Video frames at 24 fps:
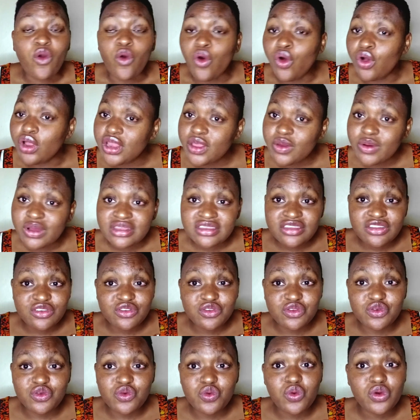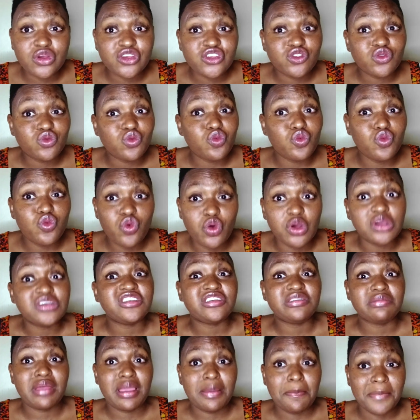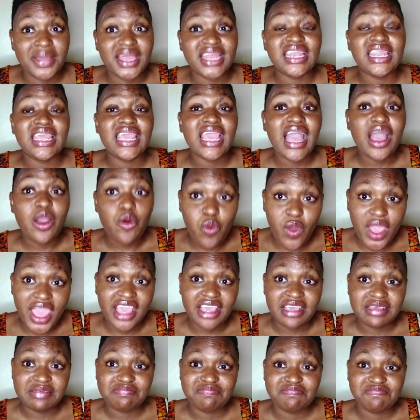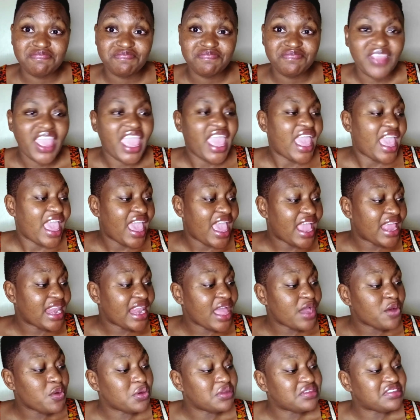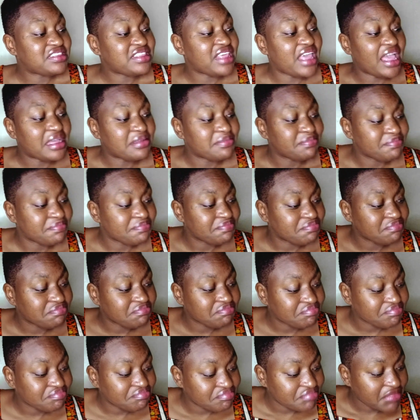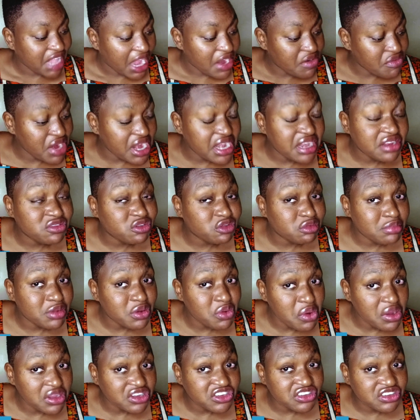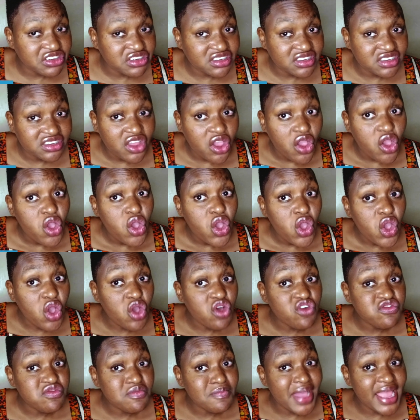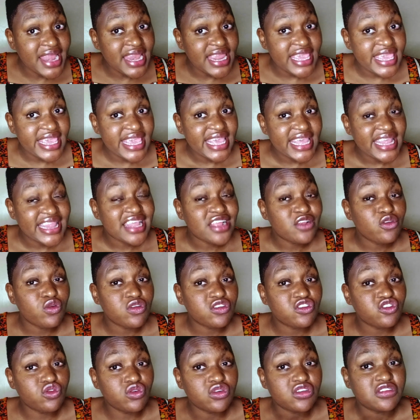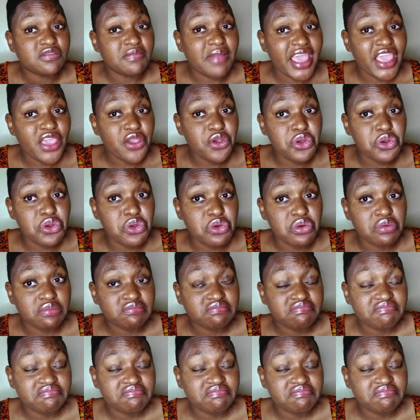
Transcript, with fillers: all he wanted to do was wash my money away. And I was there, ready to be washed of money that was not my own.